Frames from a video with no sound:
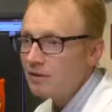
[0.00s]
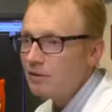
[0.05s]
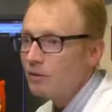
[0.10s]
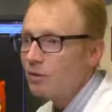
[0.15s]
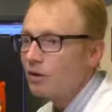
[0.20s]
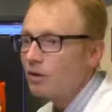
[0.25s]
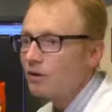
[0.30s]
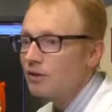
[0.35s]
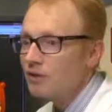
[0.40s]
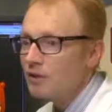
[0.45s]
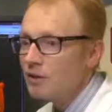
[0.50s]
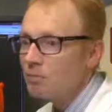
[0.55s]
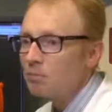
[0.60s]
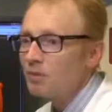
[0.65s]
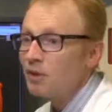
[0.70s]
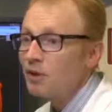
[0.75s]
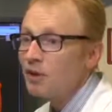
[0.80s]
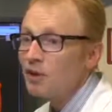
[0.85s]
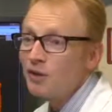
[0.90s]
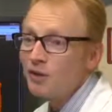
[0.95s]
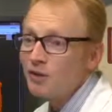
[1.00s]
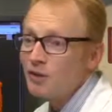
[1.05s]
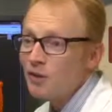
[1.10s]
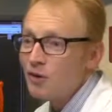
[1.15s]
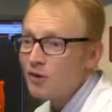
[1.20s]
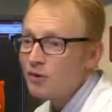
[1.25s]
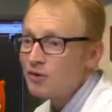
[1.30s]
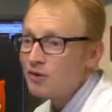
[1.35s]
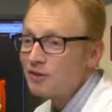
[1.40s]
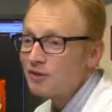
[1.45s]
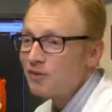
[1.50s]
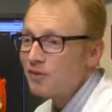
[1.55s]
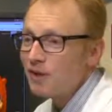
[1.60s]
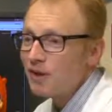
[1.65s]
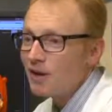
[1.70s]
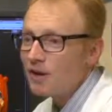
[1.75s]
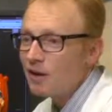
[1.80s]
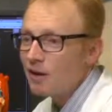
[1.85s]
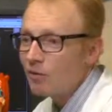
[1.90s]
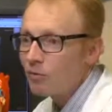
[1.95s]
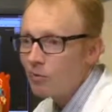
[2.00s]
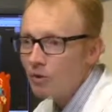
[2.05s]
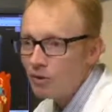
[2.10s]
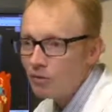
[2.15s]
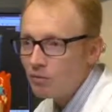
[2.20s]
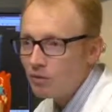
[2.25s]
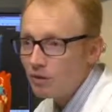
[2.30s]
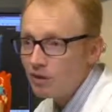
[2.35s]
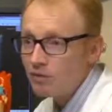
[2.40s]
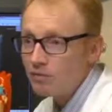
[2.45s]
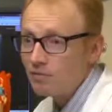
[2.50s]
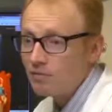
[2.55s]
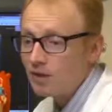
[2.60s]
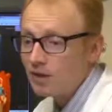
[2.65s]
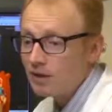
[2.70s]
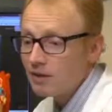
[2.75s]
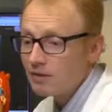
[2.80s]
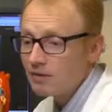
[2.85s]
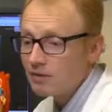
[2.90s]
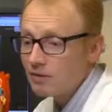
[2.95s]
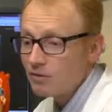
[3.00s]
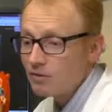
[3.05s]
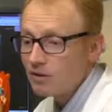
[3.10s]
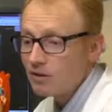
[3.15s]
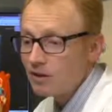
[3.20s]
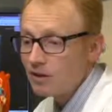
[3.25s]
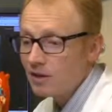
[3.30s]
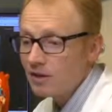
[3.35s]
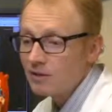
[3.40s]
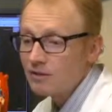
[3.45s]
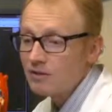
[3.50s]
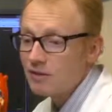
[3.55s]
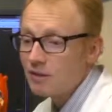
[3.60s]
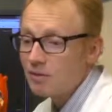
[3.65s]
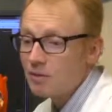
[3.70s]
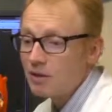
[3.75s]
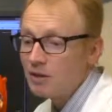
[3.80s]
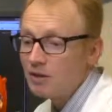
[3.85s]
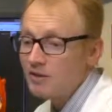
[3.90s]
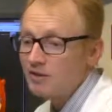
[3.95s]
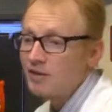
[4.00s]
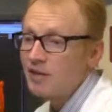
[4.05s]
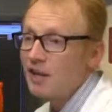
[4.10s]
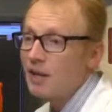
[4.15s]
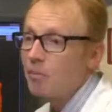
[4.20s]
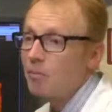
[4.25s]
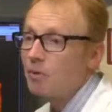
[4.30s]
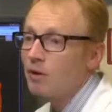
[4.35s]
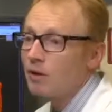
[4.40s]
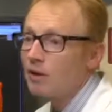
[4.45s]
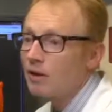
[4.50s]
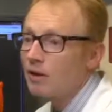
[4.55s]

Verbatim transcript: look deeply into those and find out what we could fix so that next time it doesn't happen